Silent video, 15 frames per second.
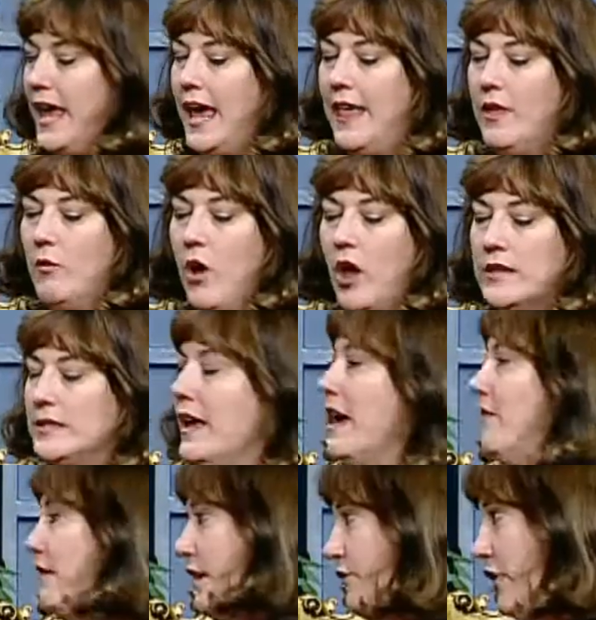and then we'll also
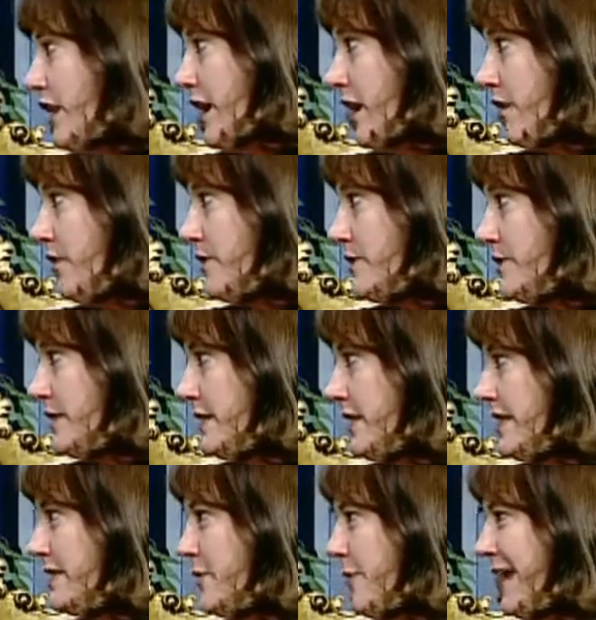have the different colors
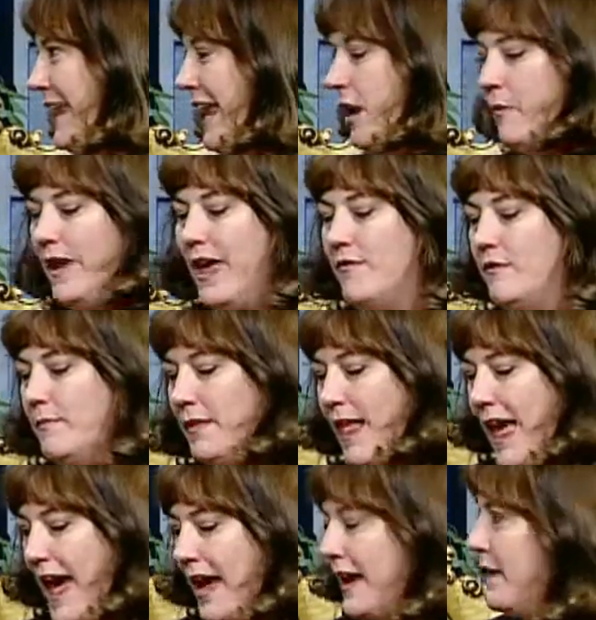so right now we have the
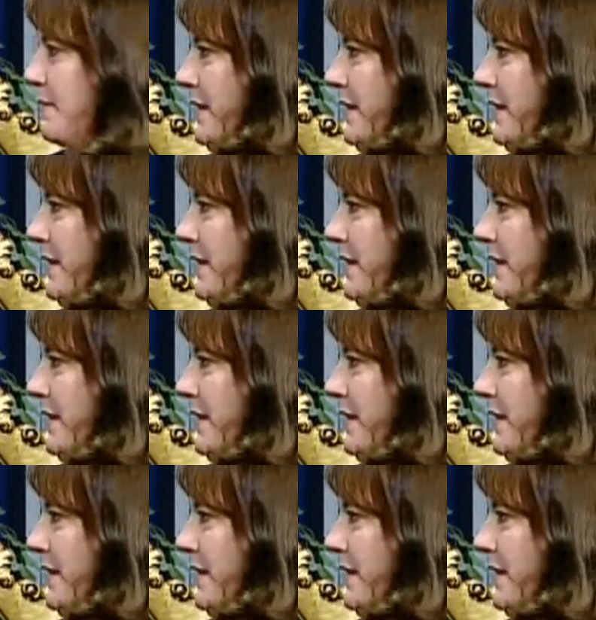black